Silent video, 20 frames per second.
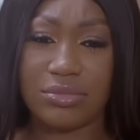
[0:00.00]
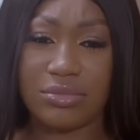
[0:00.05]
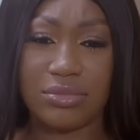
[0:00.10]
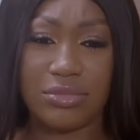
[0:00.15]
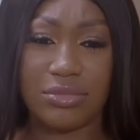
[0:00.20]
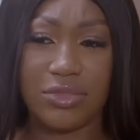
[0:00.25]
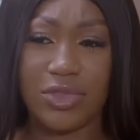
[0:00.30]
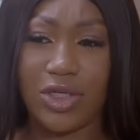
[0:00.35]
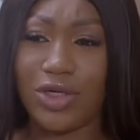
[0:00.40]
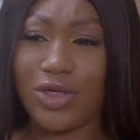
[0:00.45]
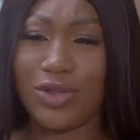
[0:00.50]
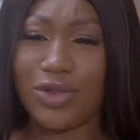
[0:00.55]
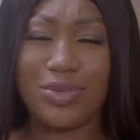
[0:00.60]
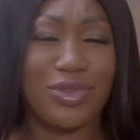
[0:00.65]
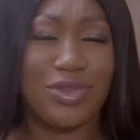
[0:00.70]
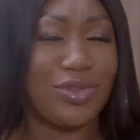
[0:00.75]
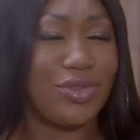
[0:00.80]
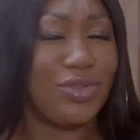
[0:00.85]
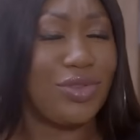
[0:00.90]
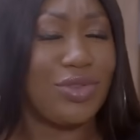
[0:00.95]
Not up
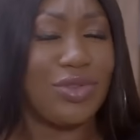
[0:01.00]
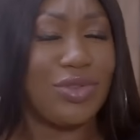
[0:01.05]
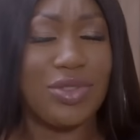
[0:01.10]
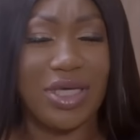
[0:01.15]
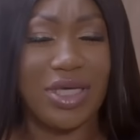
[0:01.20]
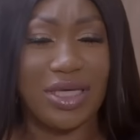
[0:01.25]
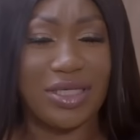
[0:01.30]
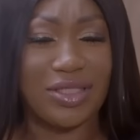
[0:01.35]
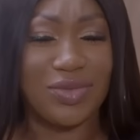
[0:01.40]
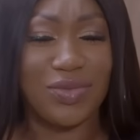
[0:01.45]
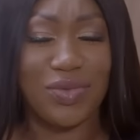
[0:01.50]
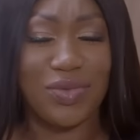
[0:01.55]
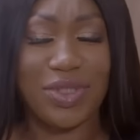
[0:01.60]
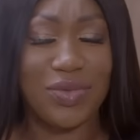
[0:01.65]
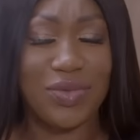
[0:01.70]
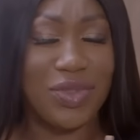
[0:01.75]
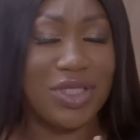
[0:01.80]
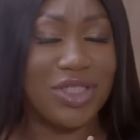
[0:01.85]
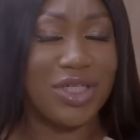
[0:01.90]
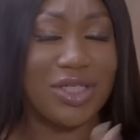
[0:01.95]
to 2 years.
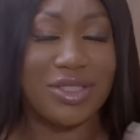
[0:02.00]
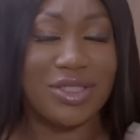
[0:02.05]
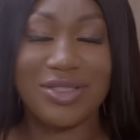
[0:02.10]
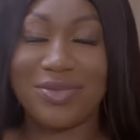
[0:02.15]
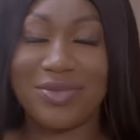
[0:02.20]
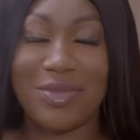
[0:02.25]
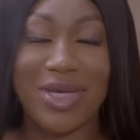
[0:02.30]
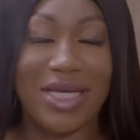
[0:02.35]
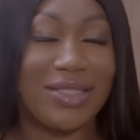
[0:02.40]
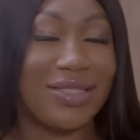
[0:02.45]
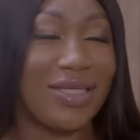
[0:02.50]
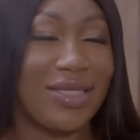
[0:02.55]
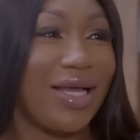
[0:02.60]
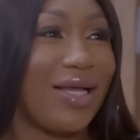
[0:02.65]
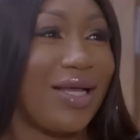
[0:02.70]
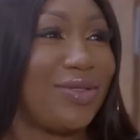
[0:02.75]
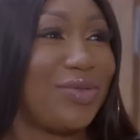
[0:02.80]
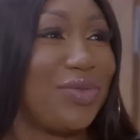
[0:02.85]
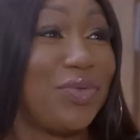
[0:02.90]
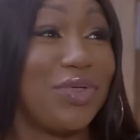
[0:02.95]
We just met
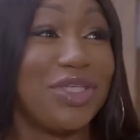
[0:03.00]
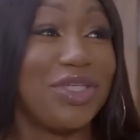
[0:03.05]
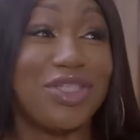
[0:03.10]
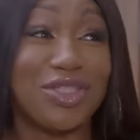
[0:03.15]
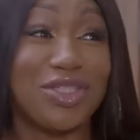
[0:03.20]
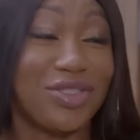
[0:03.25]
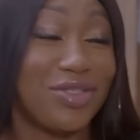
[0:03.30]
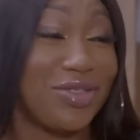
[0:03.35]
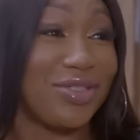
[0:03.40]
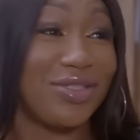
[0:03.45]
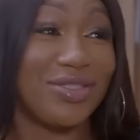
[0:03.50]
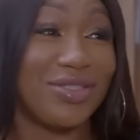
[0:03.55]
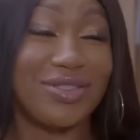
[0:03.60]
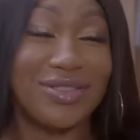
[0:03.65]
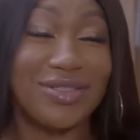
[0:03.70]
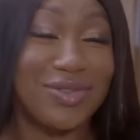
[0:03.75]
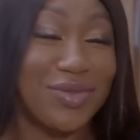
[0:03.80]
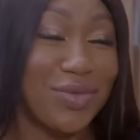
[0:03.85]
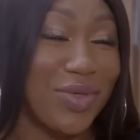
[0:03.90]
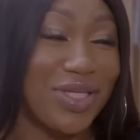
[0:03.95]
and we just
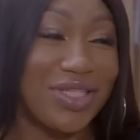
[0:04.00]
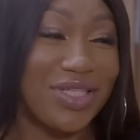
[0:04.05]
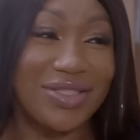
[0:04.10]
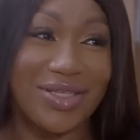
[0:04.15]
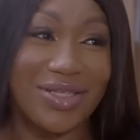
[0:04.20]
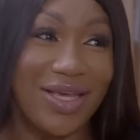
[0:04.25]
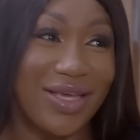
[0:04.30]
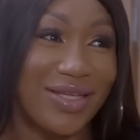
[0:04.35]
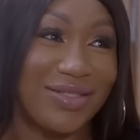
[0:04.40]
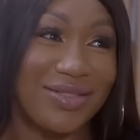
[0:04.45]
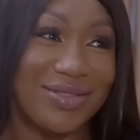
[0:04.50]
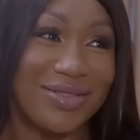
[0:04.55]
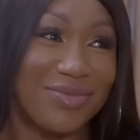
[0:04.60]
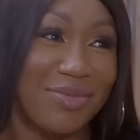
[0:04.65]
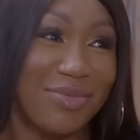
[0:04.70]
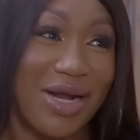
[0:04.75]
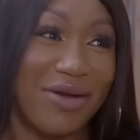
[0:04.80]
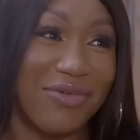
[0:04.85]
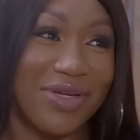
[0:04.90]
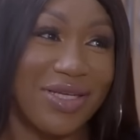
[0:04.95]
couldn't wait to get
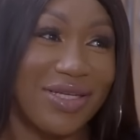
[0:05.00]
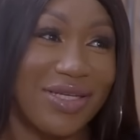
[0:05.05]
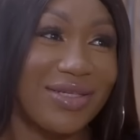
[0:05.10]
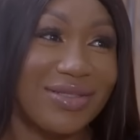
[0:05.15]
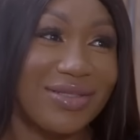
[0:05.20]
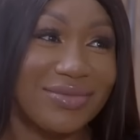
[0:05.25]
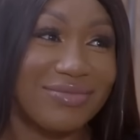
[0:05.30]
married.